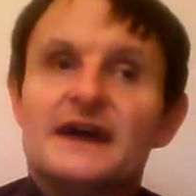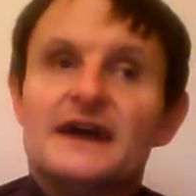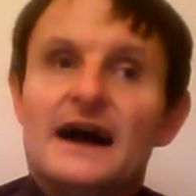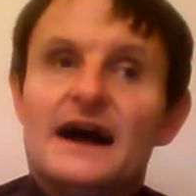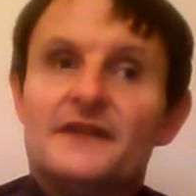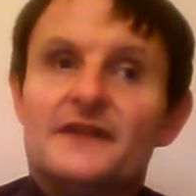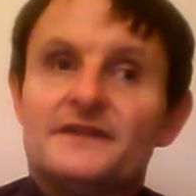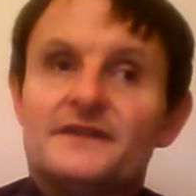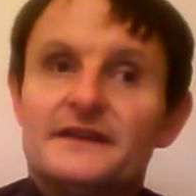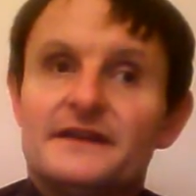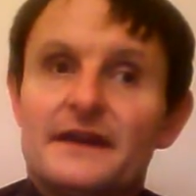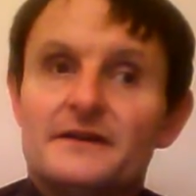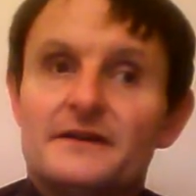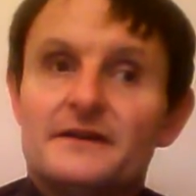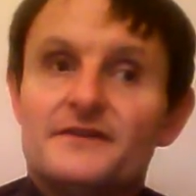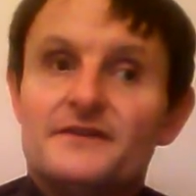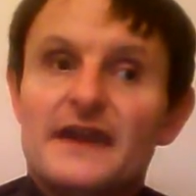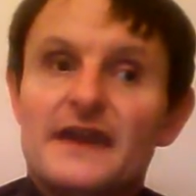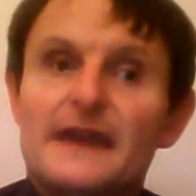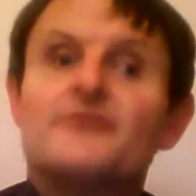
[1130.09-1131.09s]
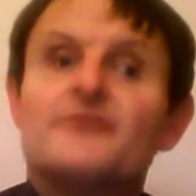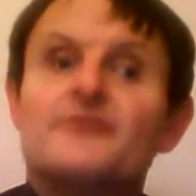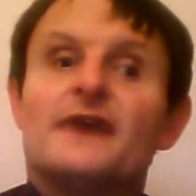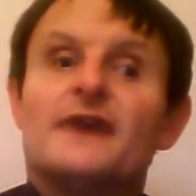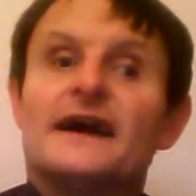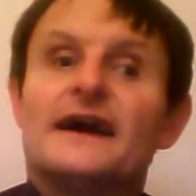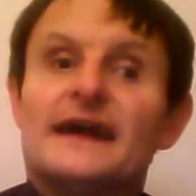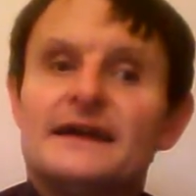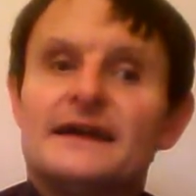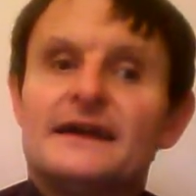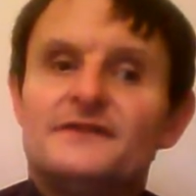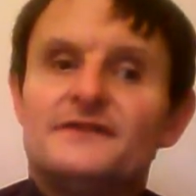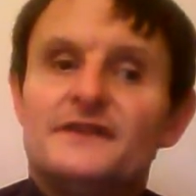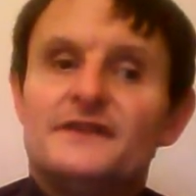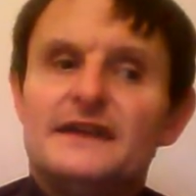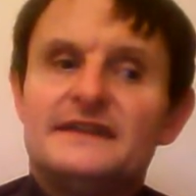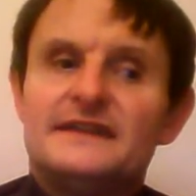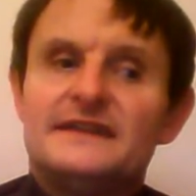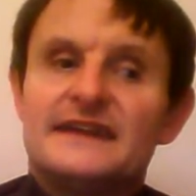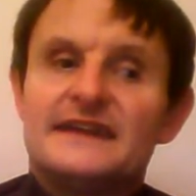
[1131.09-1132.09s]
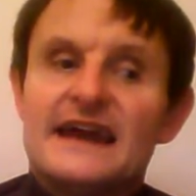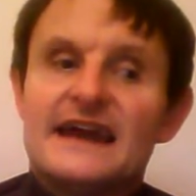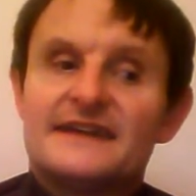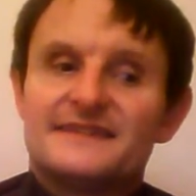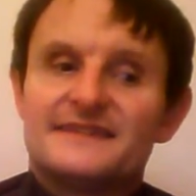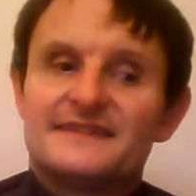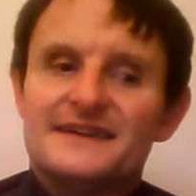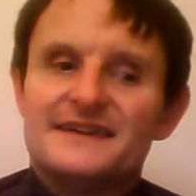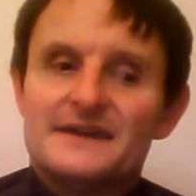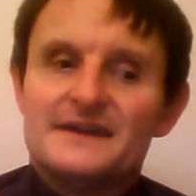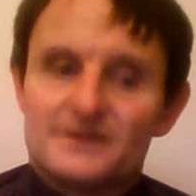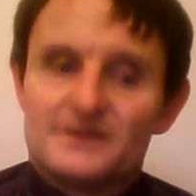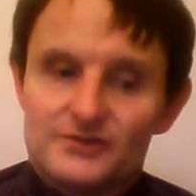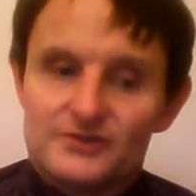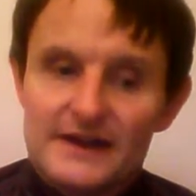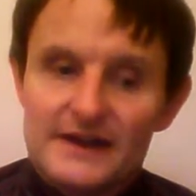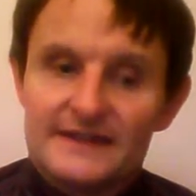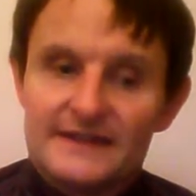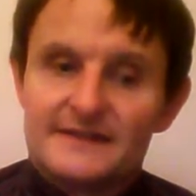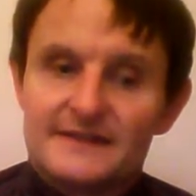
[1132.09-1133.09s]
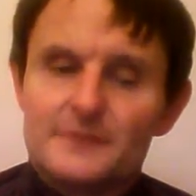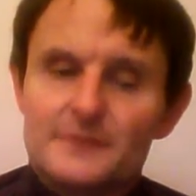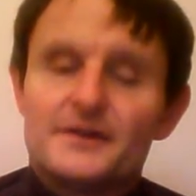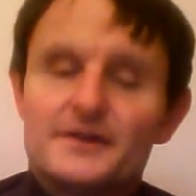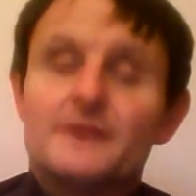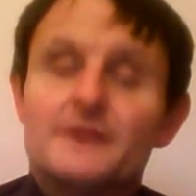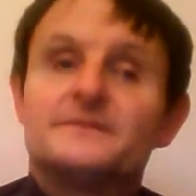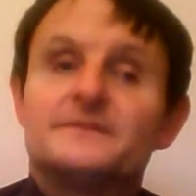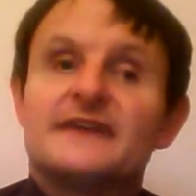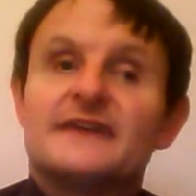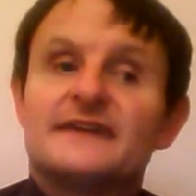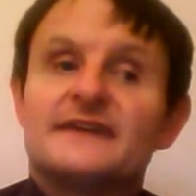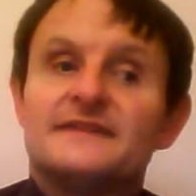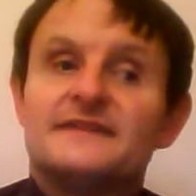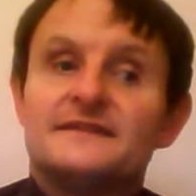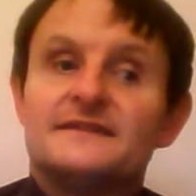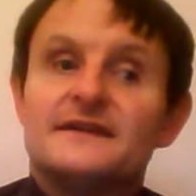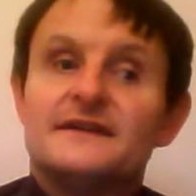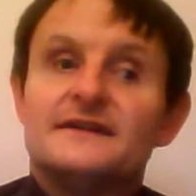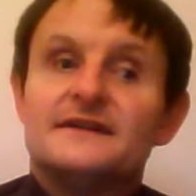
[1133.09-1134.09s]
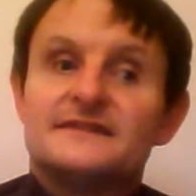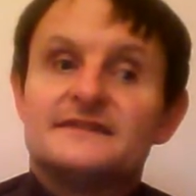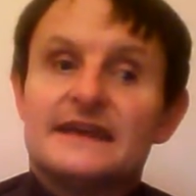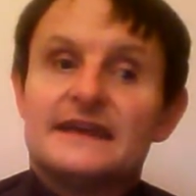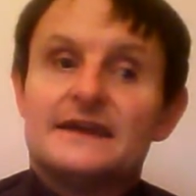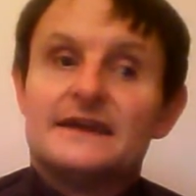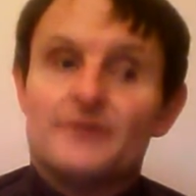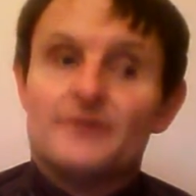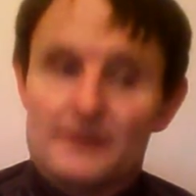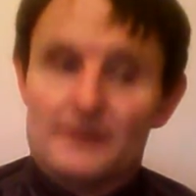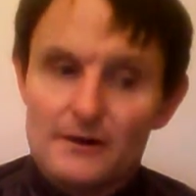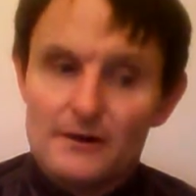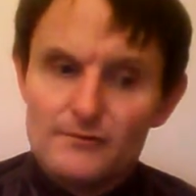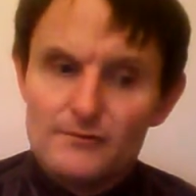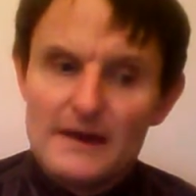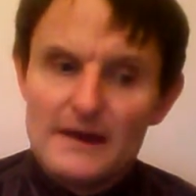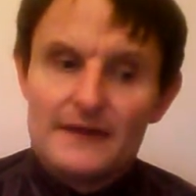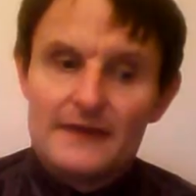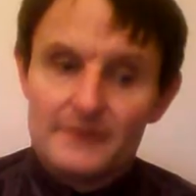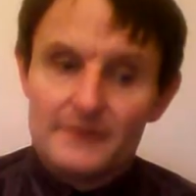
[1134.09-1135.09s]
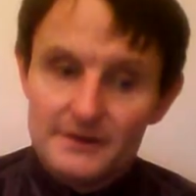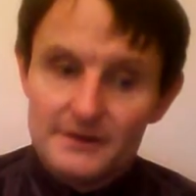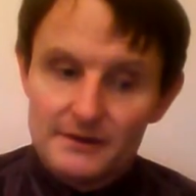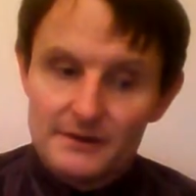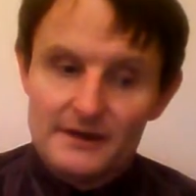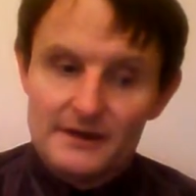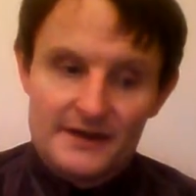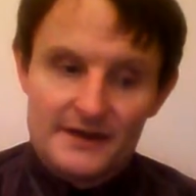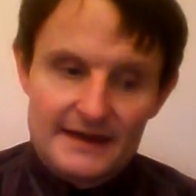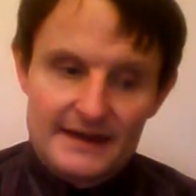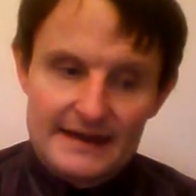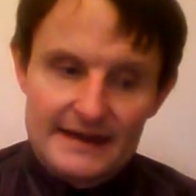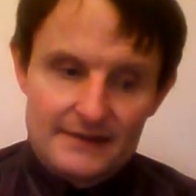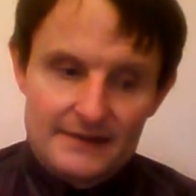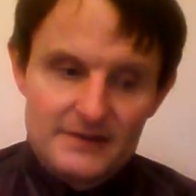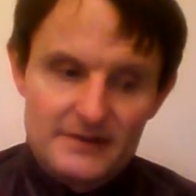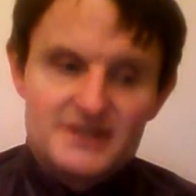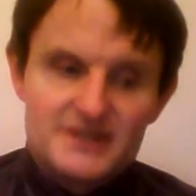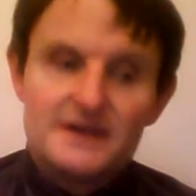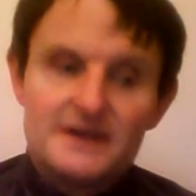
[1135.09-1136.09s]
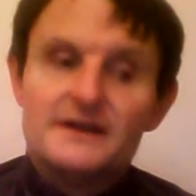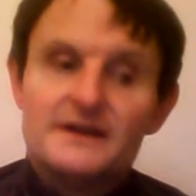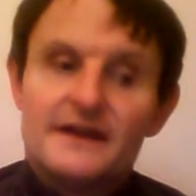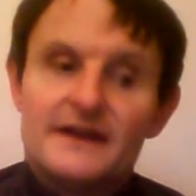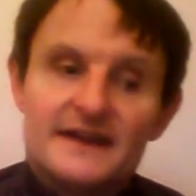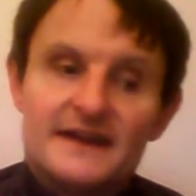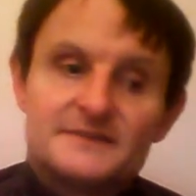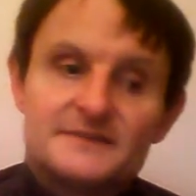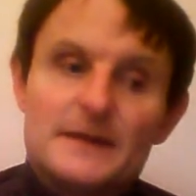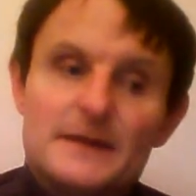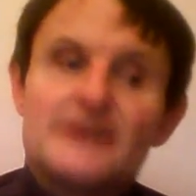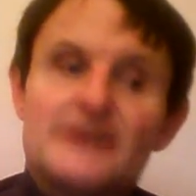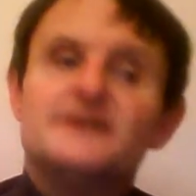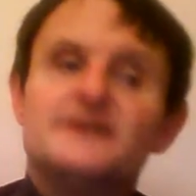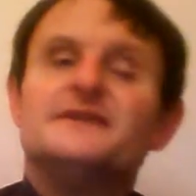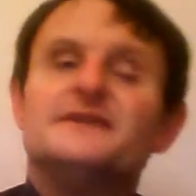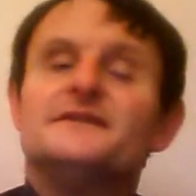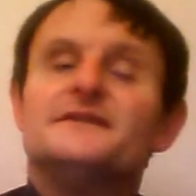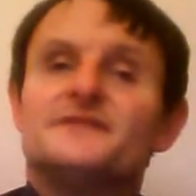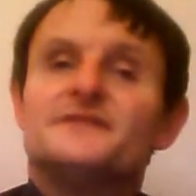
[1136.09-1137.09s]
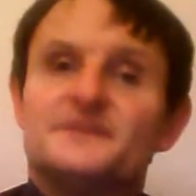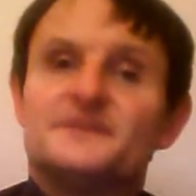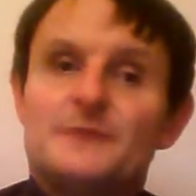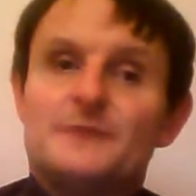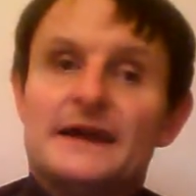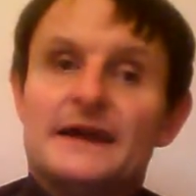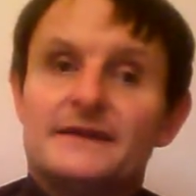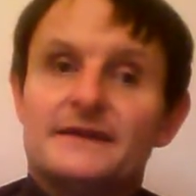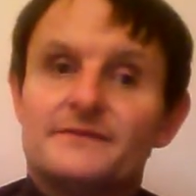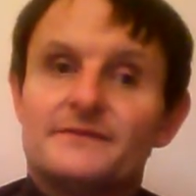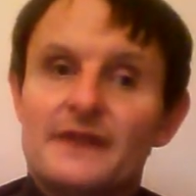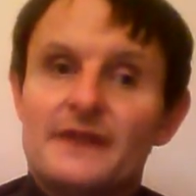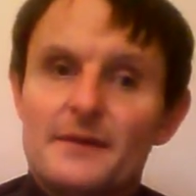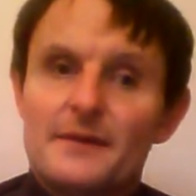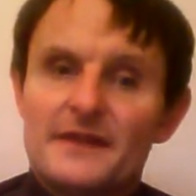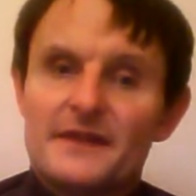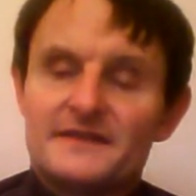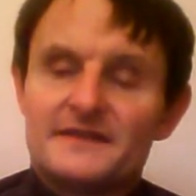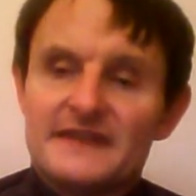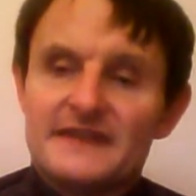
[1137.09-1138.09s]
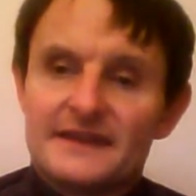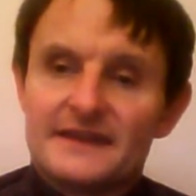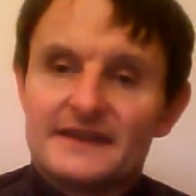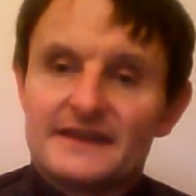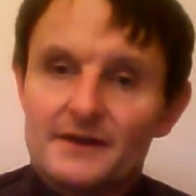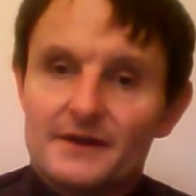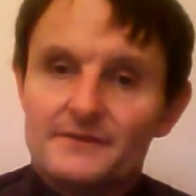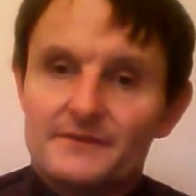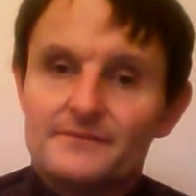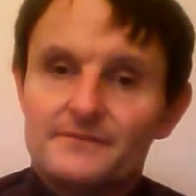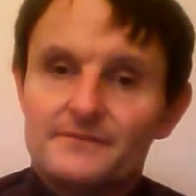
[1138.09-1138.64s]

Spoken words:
And if you get it right, if you need to guess, great. Sometimes guesses take you a long way when you're learning a language. Espagne, Spain. How about this next one?